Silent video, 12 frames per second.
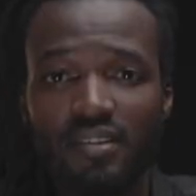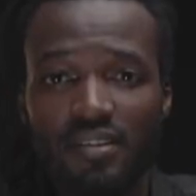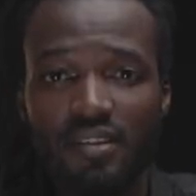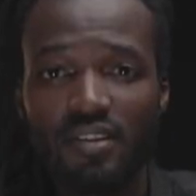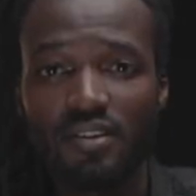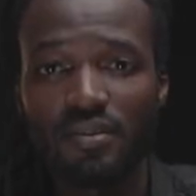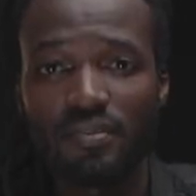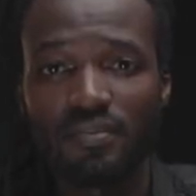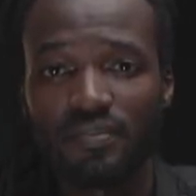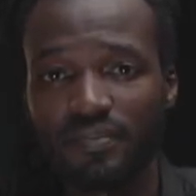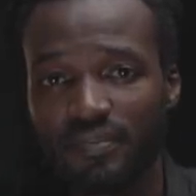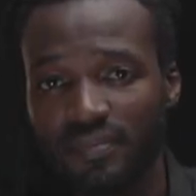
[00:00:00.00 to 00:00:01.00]
See you.
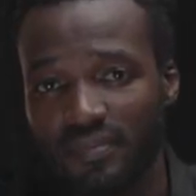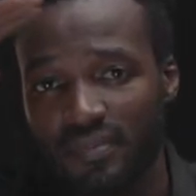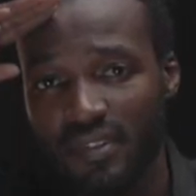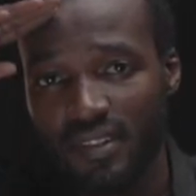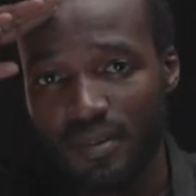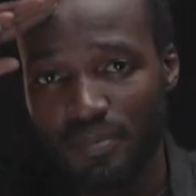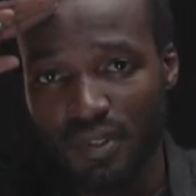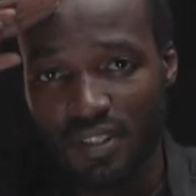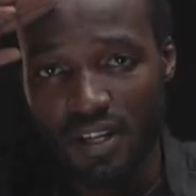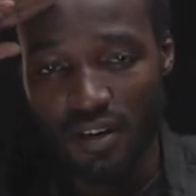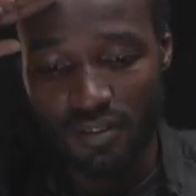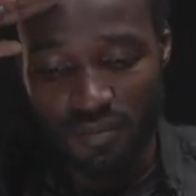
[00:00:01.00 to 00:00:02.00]

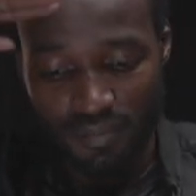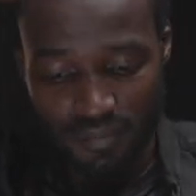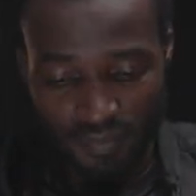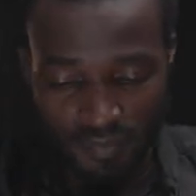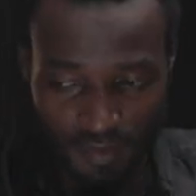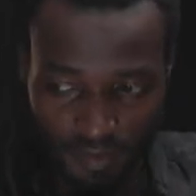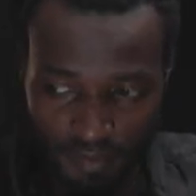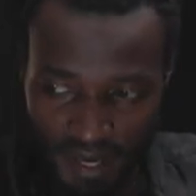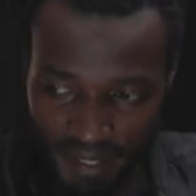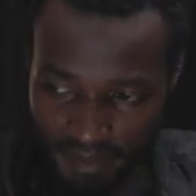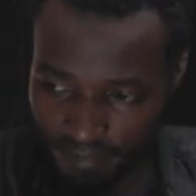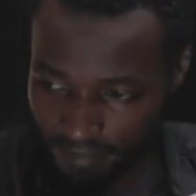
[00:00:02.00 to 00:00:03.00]
Peace out.
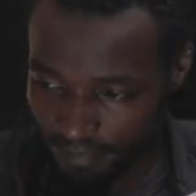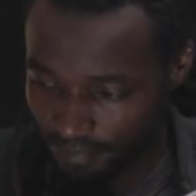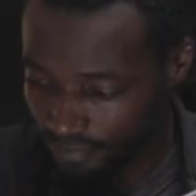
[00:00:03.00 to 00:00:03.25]
Bye.